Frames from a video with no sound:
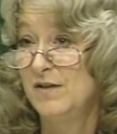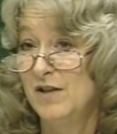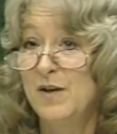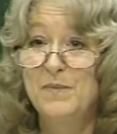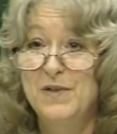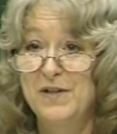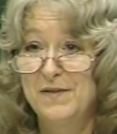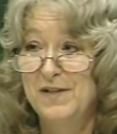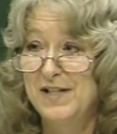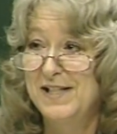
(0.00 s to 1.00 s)
come to,
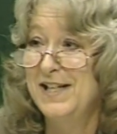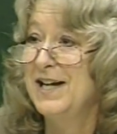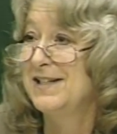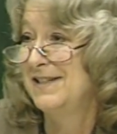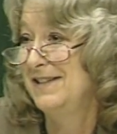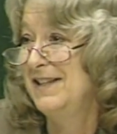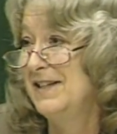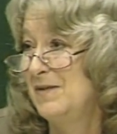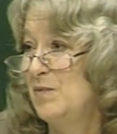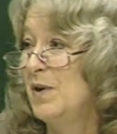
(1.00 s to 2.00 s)
to see us at
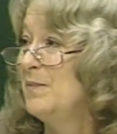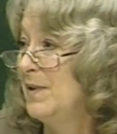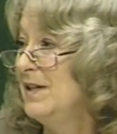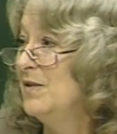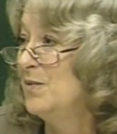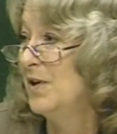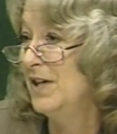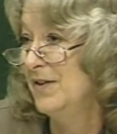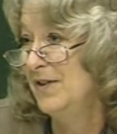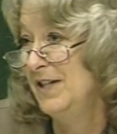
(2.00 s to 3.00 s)
this point, but who are
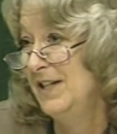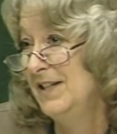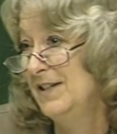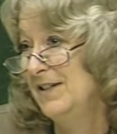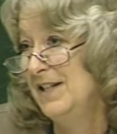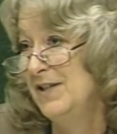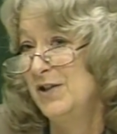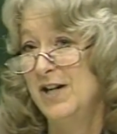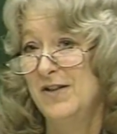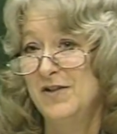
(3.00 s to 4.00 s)
here in, in, in the
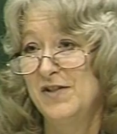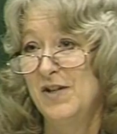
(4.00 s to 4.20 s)
college.